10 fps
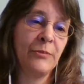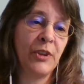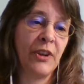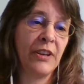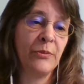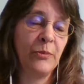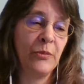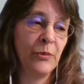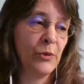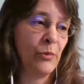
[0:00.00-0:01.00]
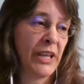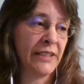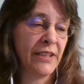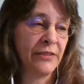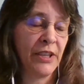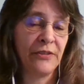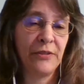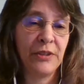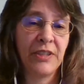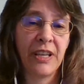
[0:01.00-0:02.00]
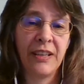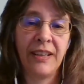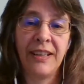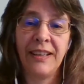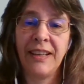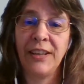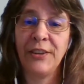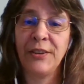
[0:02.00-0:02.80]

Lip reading: I'm sorry, we blanked out there for a second. I didn't hear.